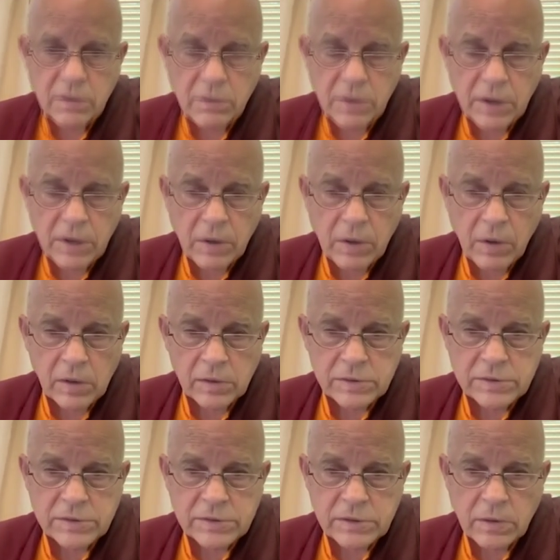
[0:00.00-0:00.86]
but
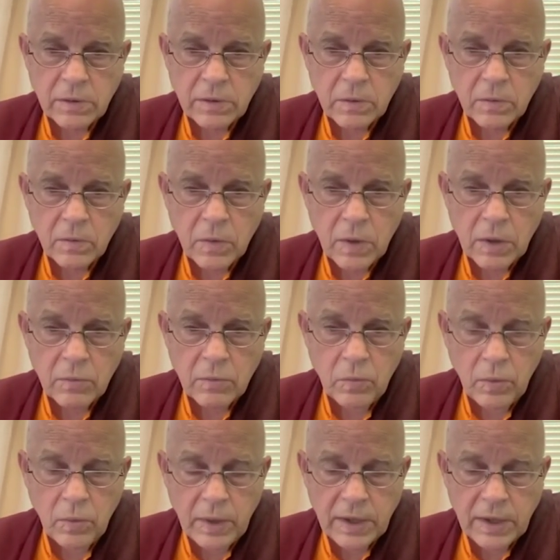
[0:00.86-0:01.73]
also
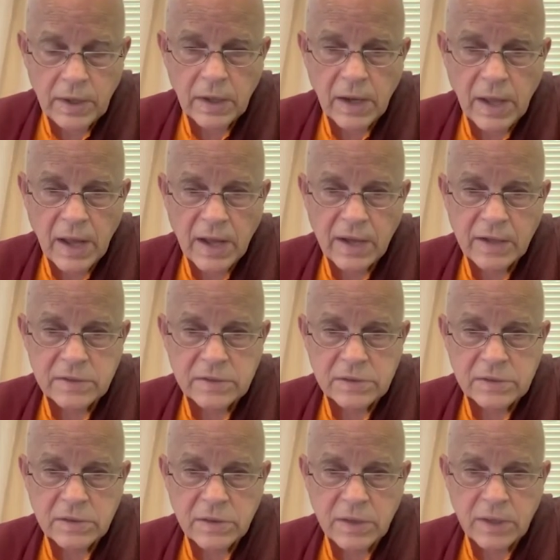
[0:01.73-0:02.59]

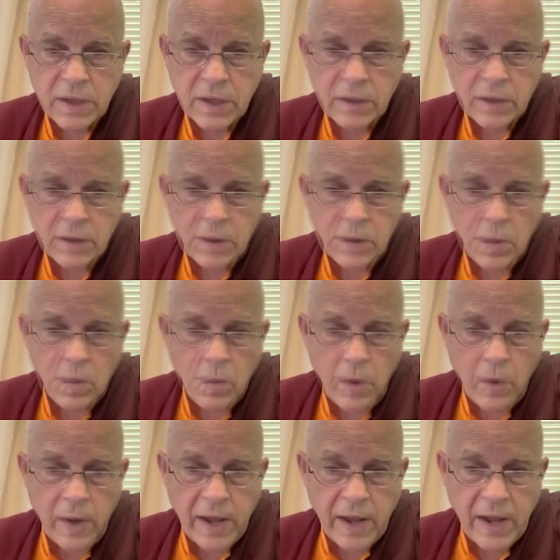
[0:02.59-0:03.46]
realize that
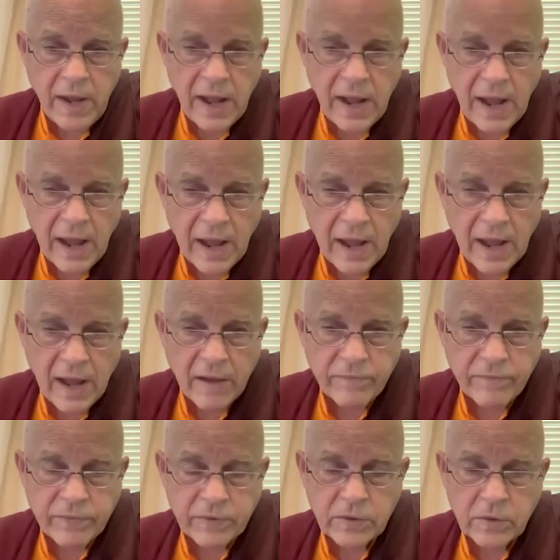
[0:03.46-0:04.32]
we
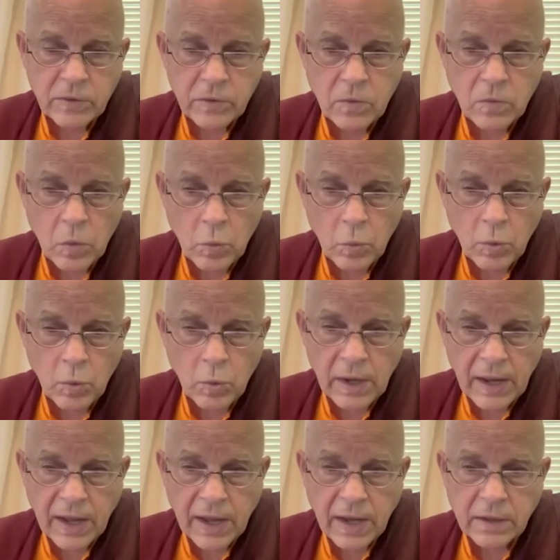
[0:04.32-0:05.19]
have to
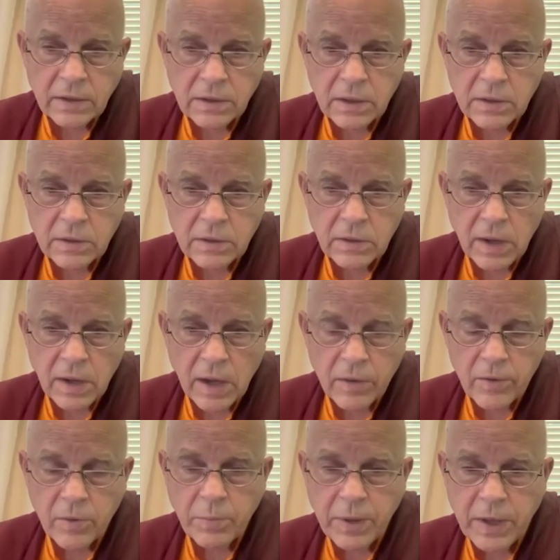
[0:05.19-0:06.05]
relate to
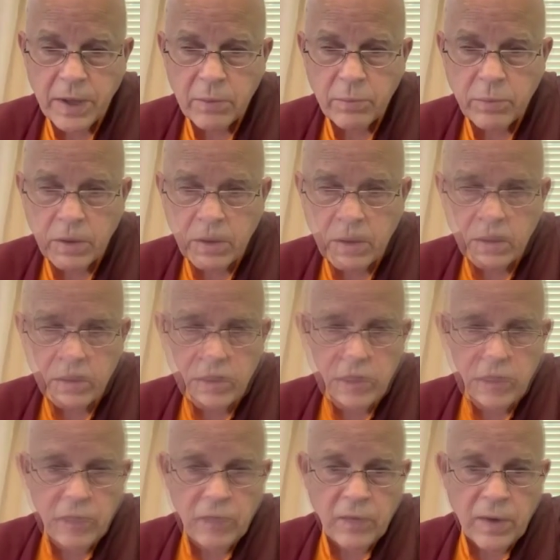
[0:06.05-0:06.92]
other people
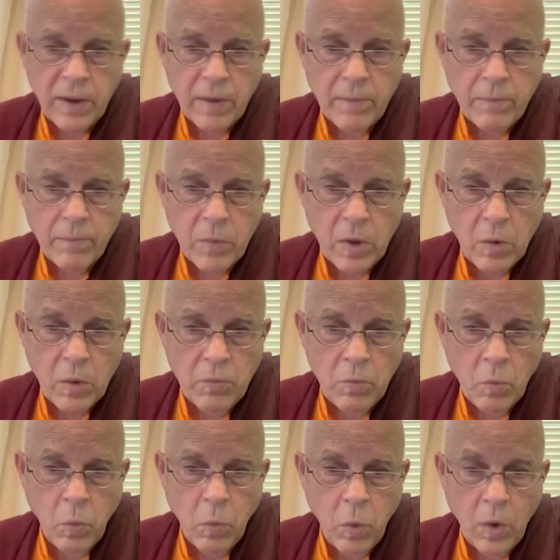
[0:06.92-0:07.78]
from
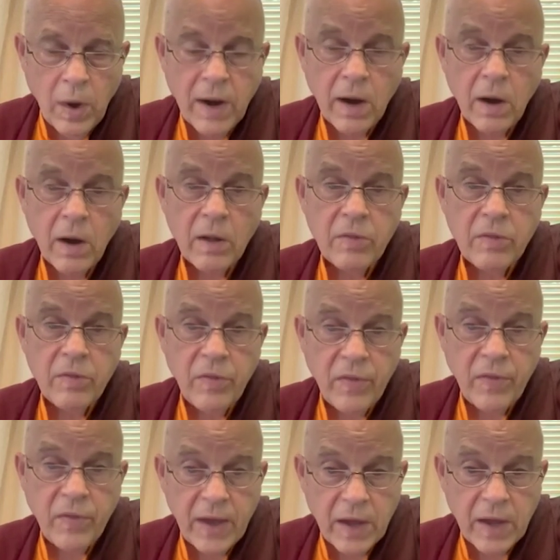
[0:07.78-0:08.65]
where
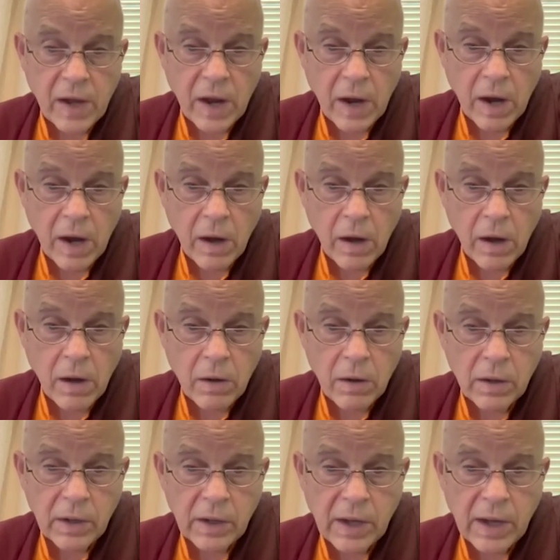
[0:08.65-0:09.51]
they
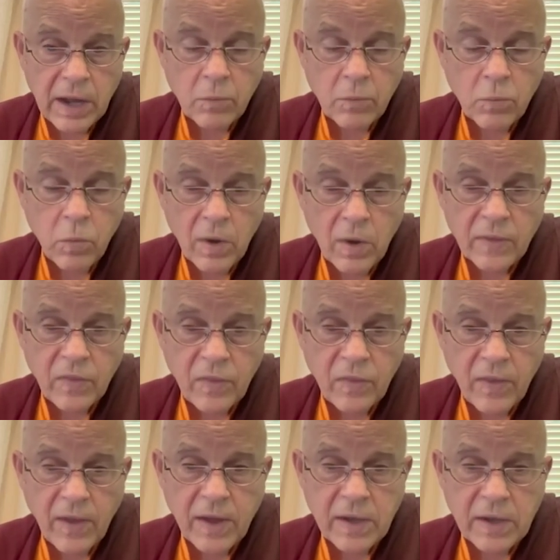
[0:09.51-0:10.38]
are and
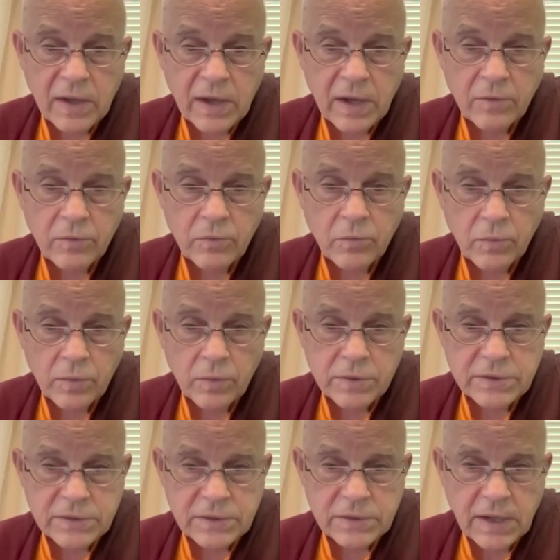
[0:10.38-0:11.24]
what they can
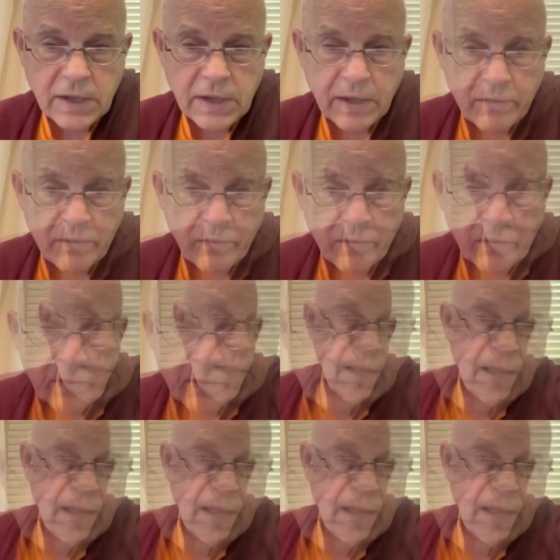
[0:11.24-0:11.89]
receive.